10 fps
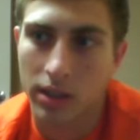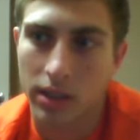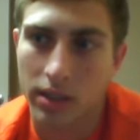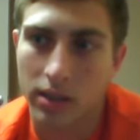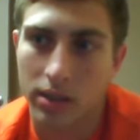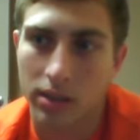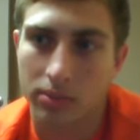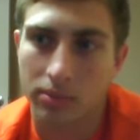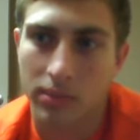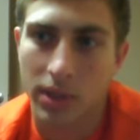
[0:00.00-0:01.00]
And
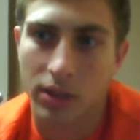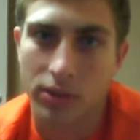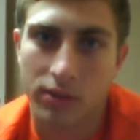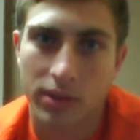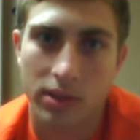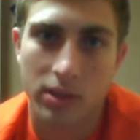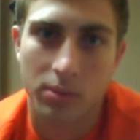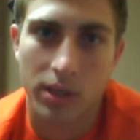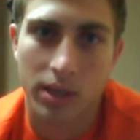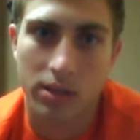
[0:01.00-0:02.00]
um, I was very
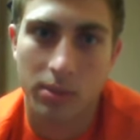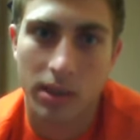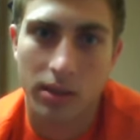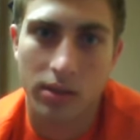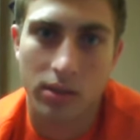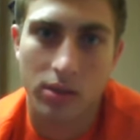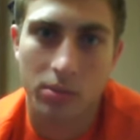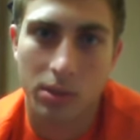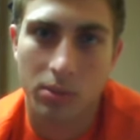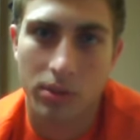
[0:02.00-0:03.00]
surprised about all
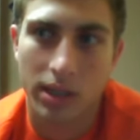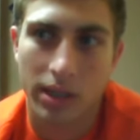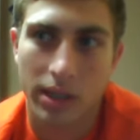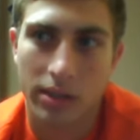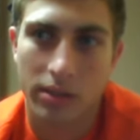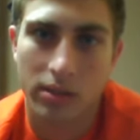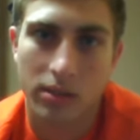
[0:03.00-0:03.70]
the people that had